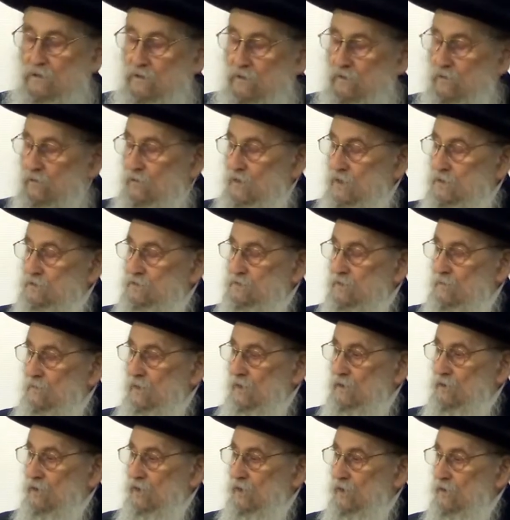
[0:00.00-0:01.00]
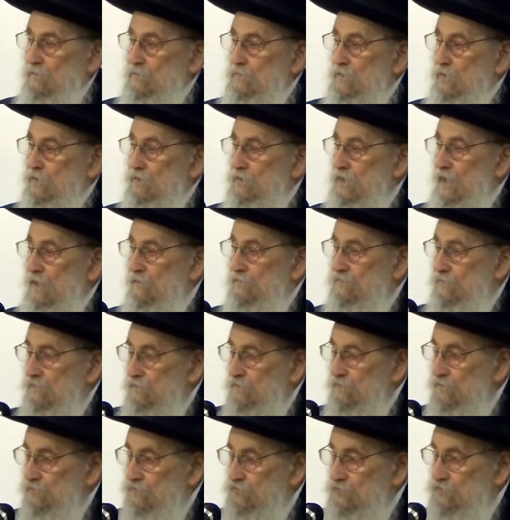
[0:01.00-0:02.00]
Who is the Malachim don't have to
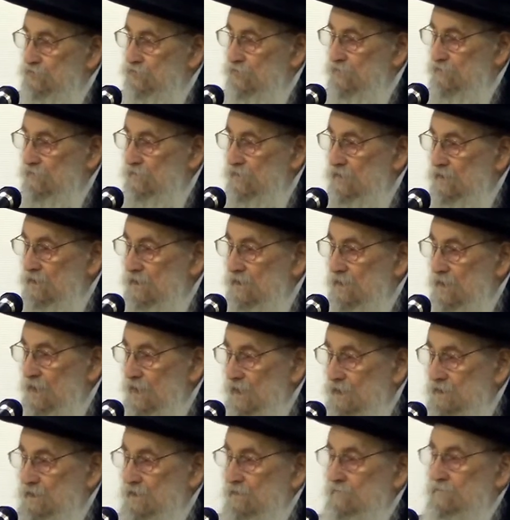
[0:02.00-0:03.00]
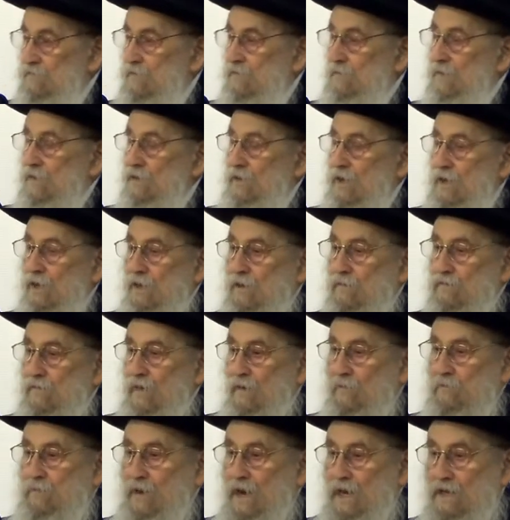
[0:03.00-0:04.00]
do tshuva? And even the Malachim
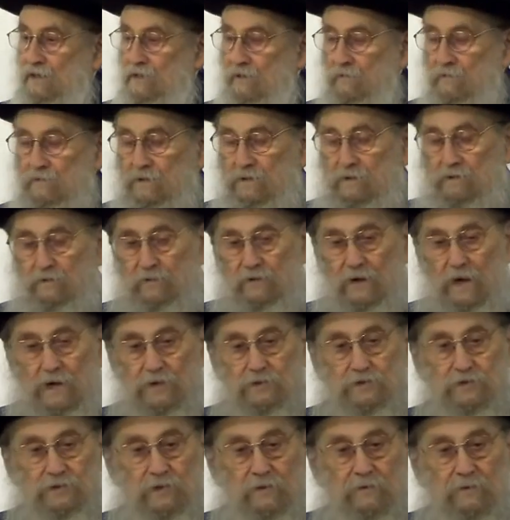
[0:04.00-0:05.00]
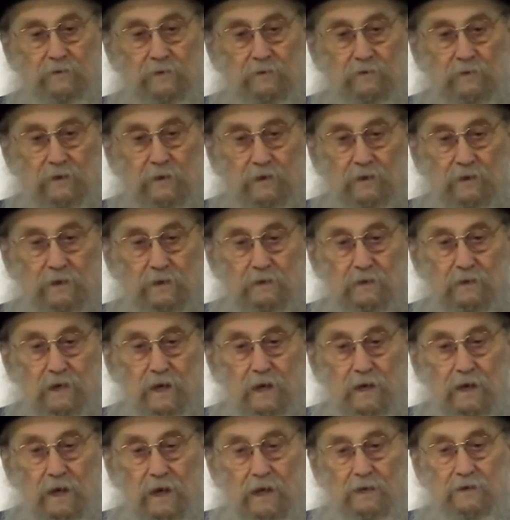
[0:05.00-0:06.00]
are part of the creation of the world.
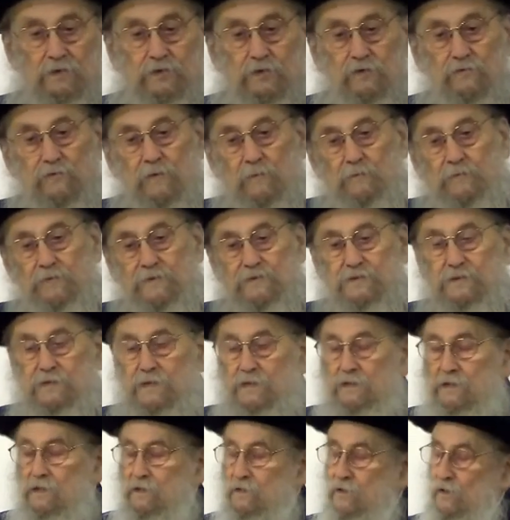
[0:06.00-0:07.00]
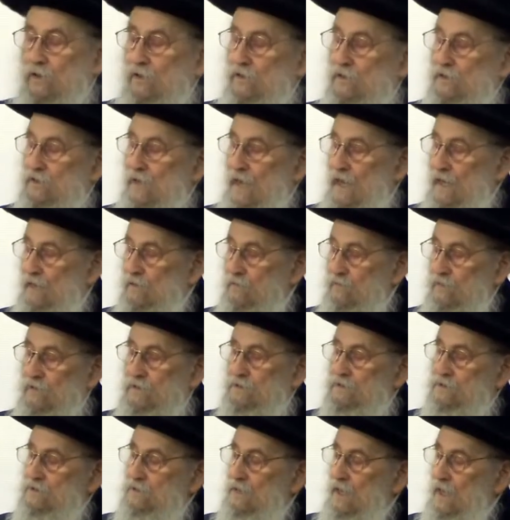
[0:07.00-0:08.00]
And tshuva preceded all that.
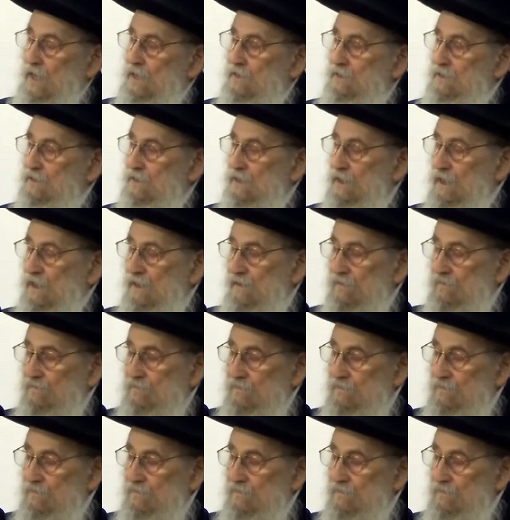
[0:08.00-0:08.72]
What's the idea?